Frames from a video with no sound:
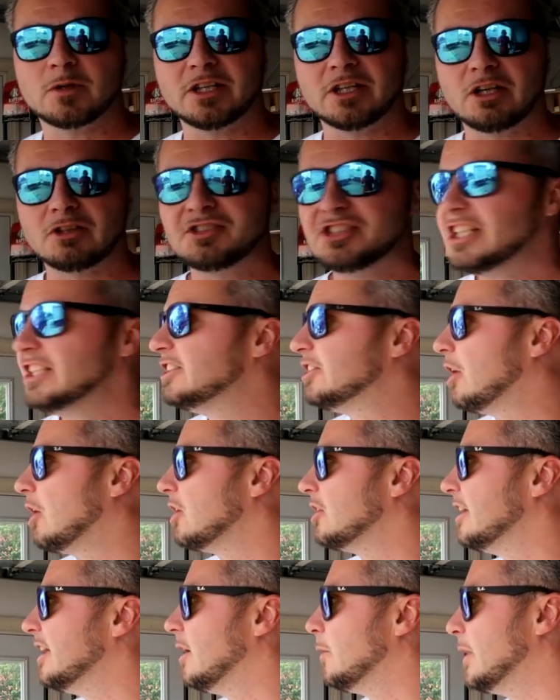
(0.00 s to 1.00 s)
We're going to go see
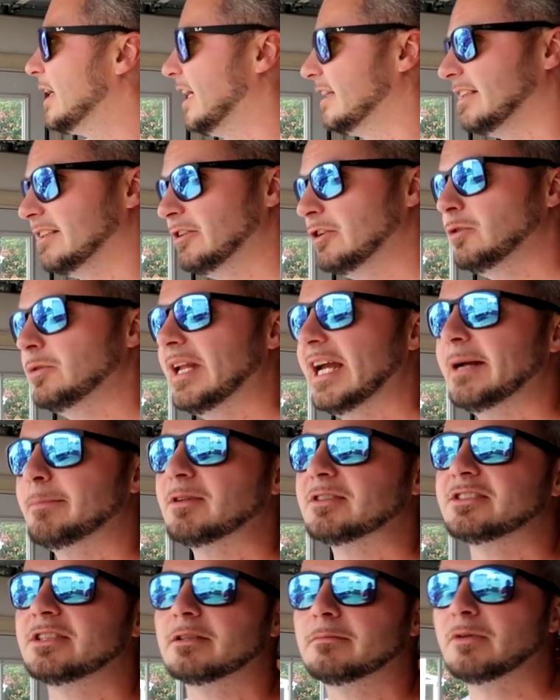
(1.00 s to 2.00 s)
Darnell. We got the new
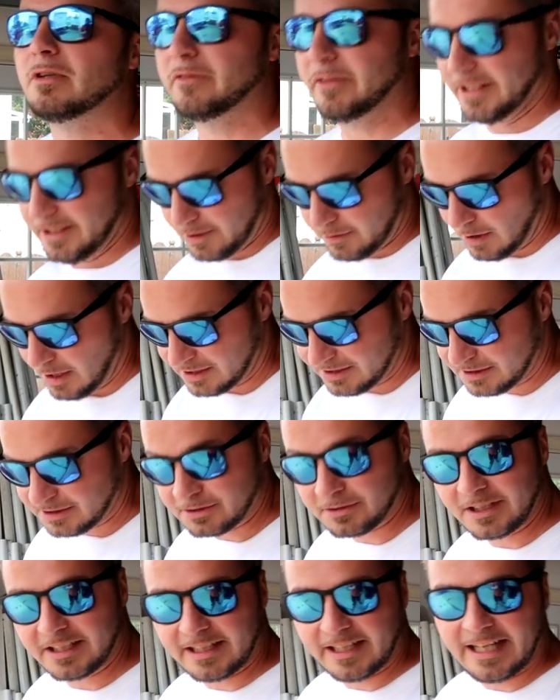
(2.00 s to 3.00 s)
neighbors that are moving in across the
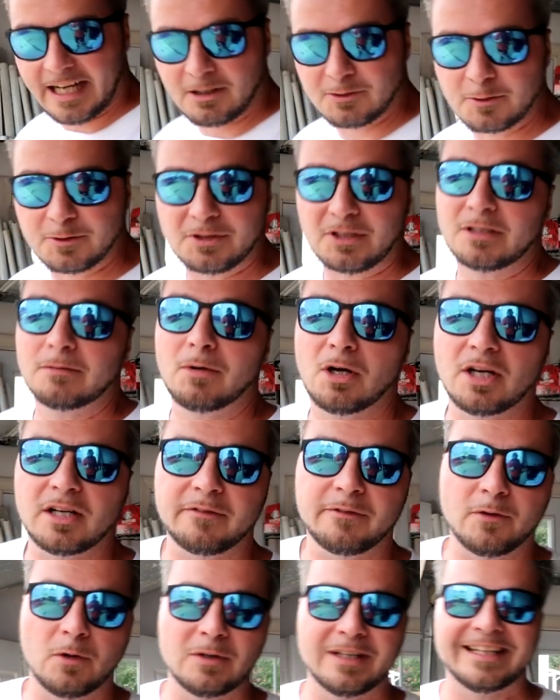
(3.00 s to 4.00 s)
street. That house was on the
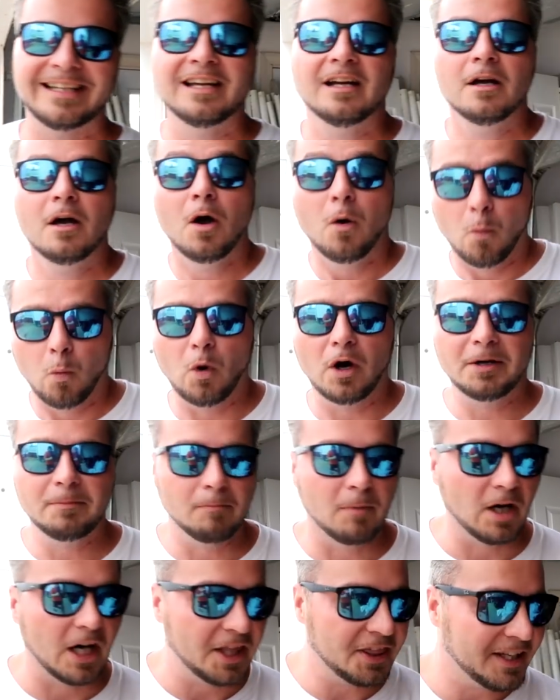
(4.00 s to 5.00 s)
market for only
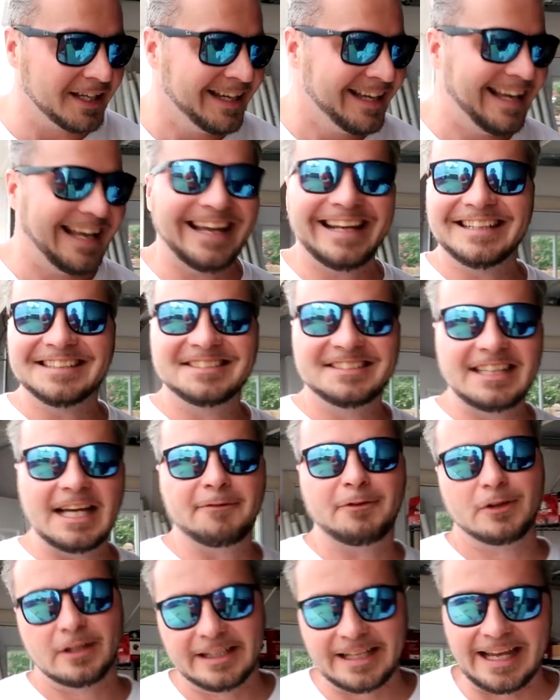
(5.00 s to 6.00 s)
one month. It is
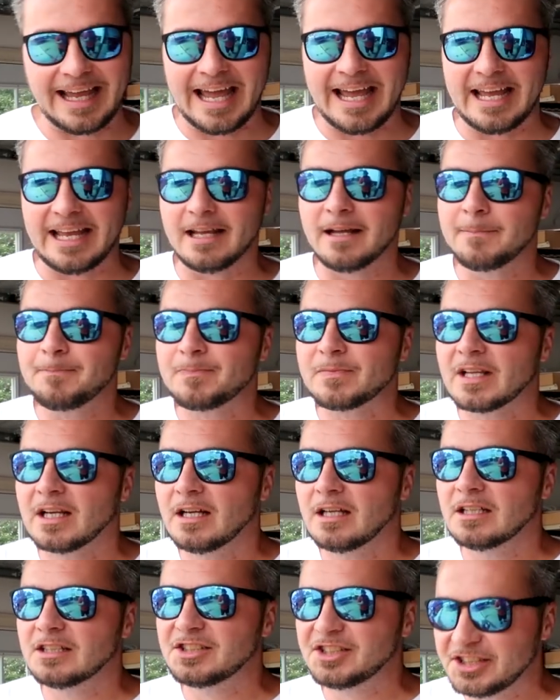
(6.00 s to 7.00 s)
definitely a
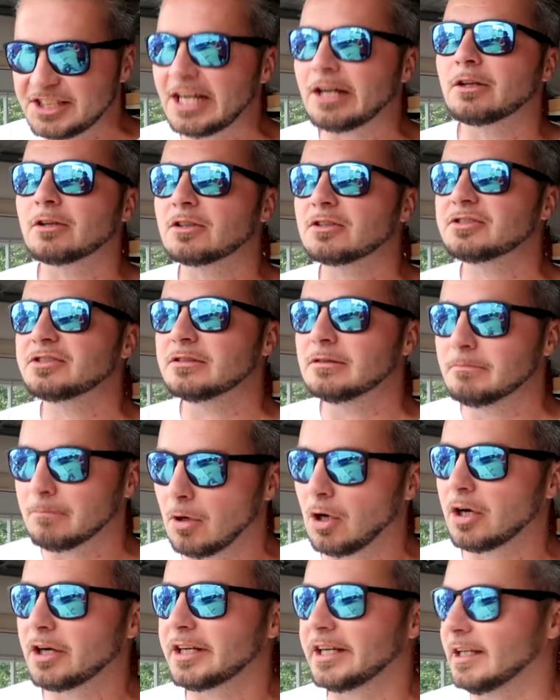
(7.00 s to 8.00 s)
seller's
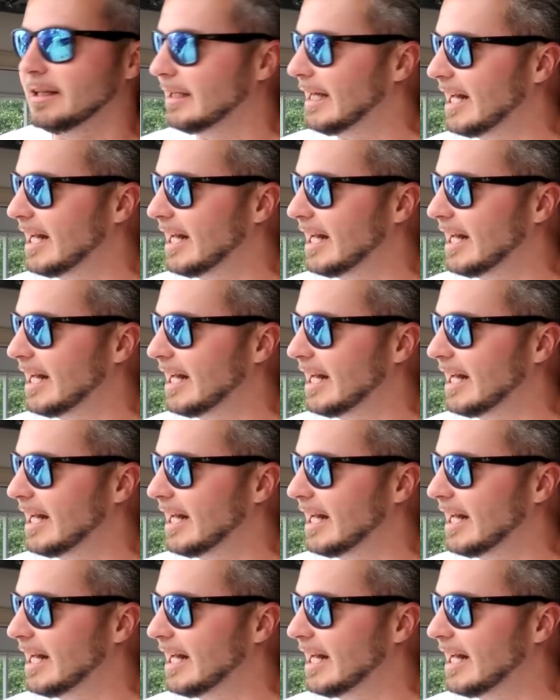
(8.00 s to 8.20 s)
market.